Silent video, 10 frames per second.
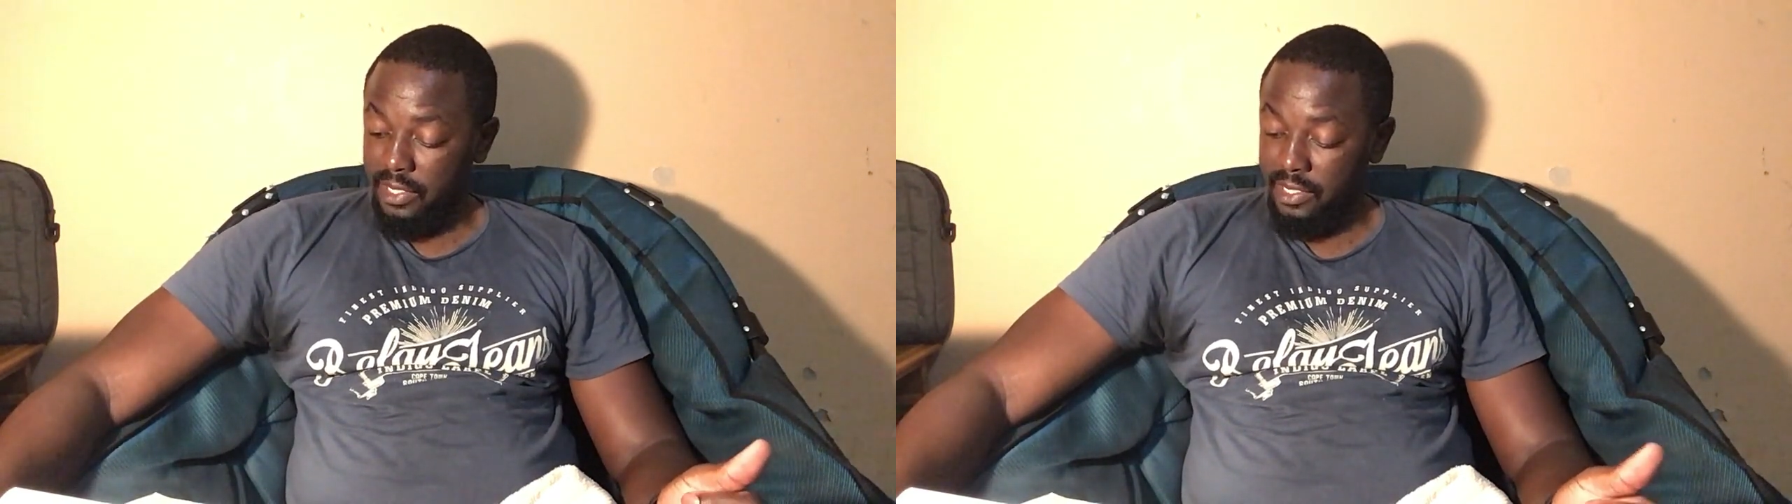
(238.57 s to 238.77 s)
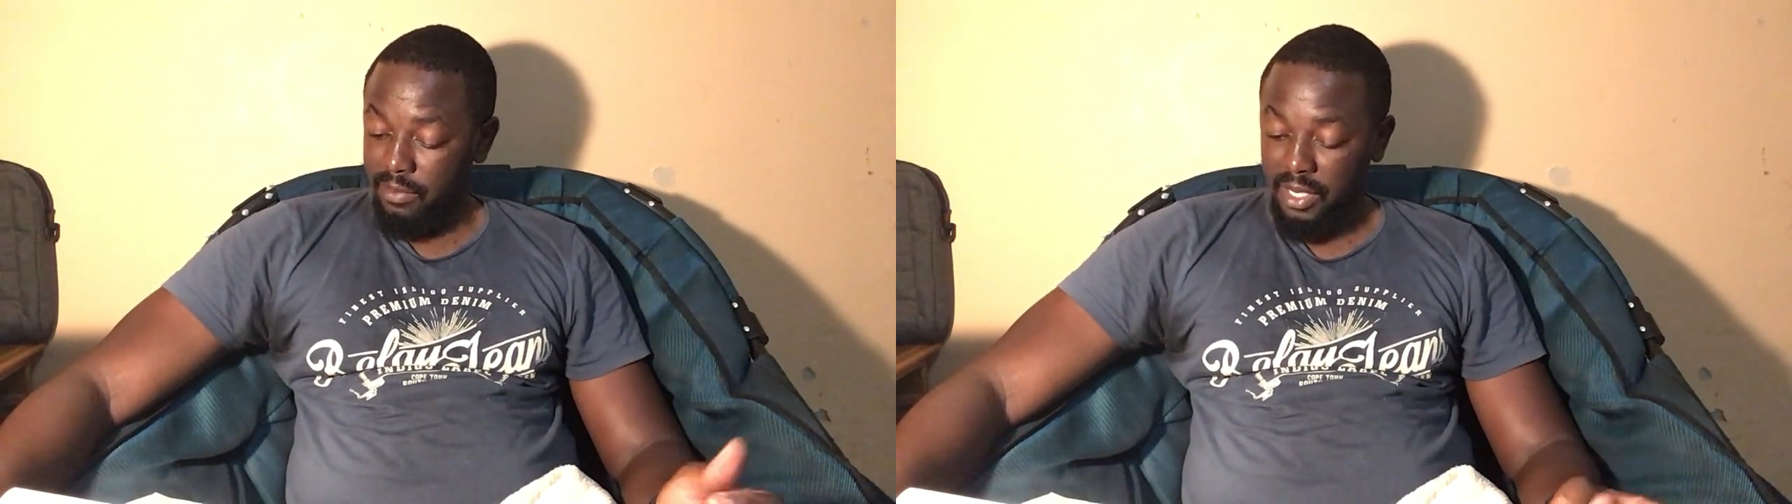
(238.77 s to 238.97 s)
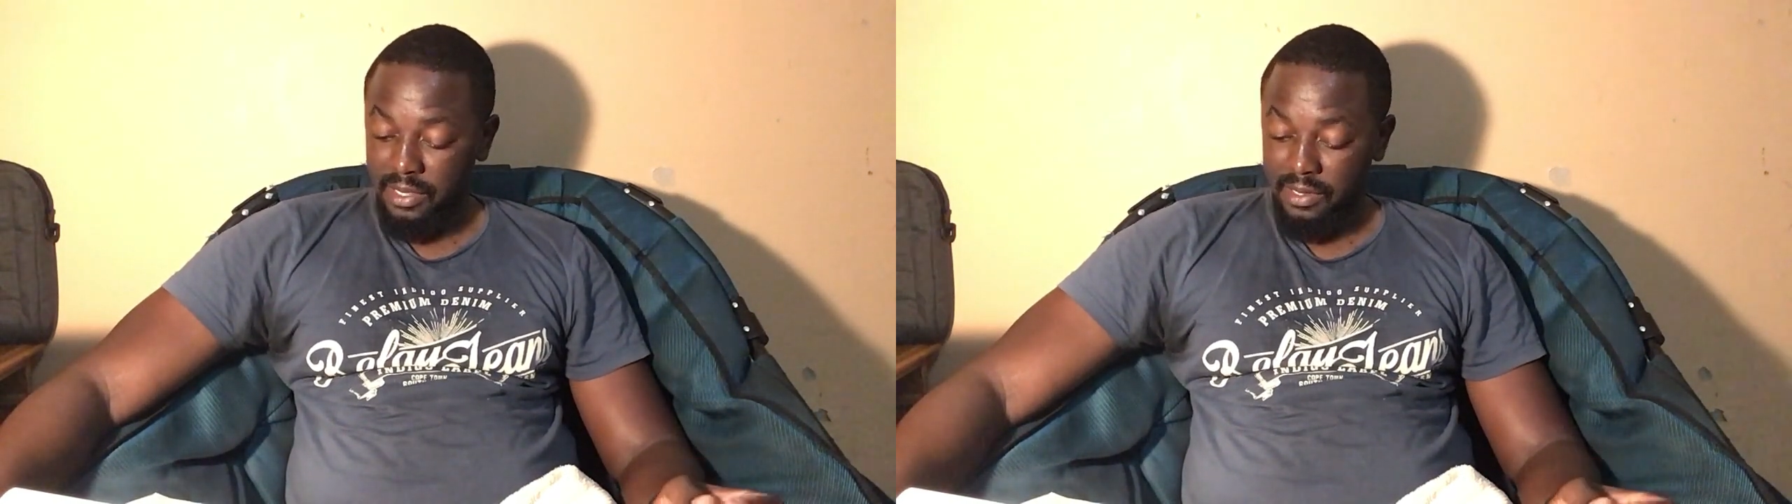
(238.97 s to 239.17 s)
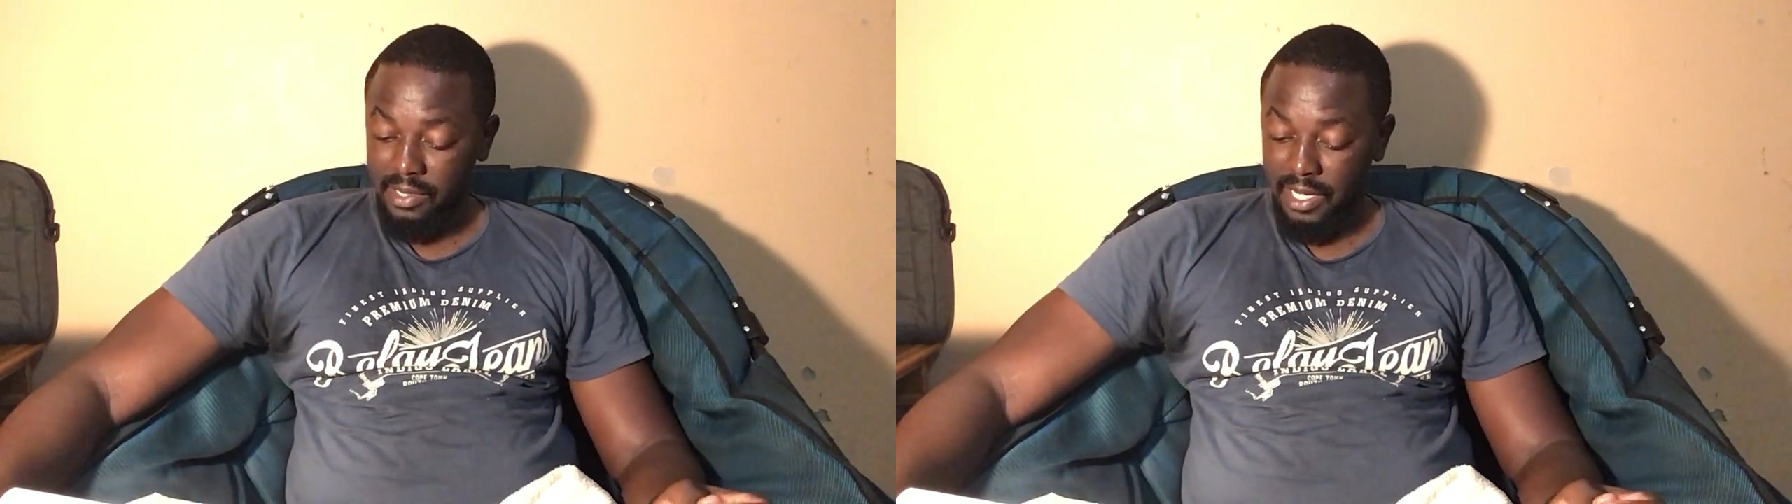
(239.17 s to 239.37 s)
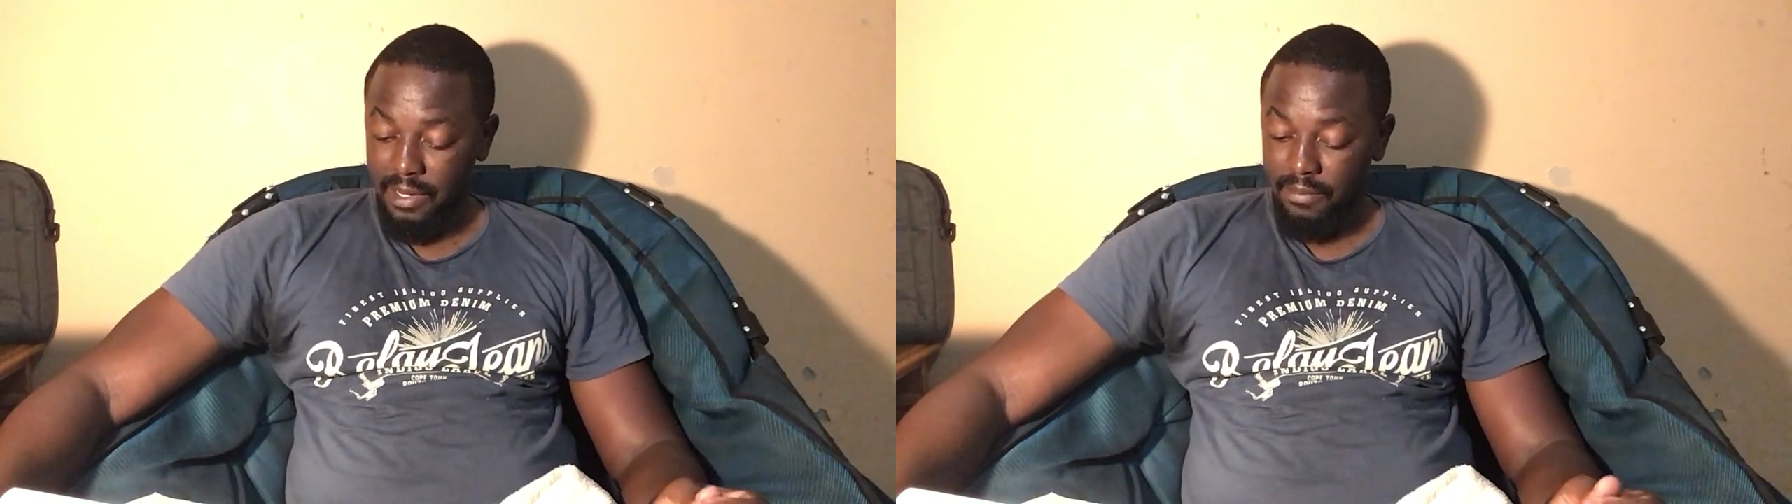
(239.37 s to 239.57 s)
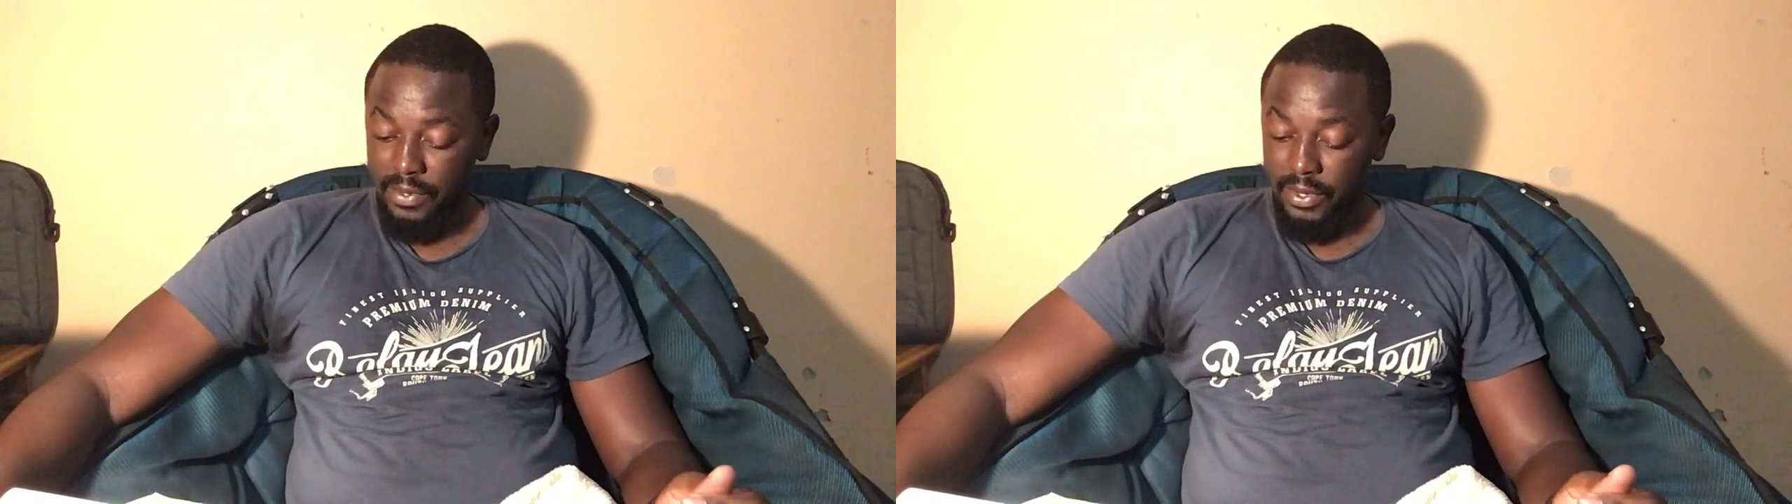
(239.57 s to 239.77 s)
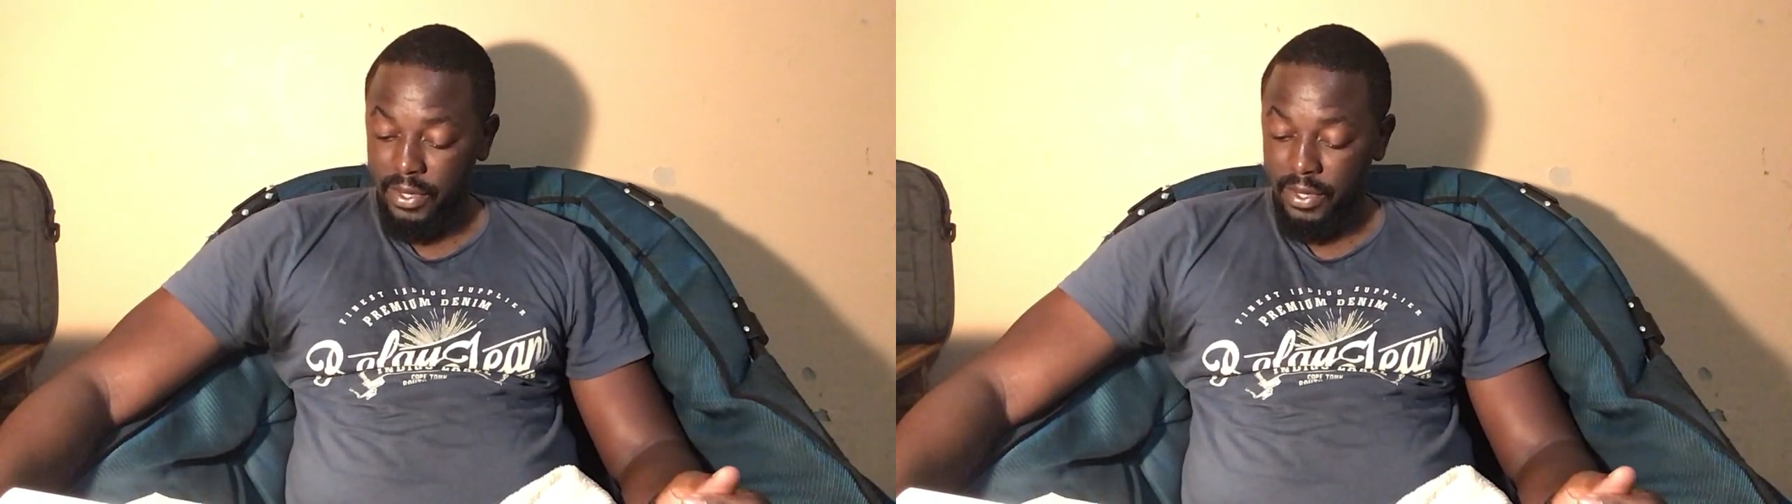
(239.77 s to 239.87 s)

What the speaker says: estimated time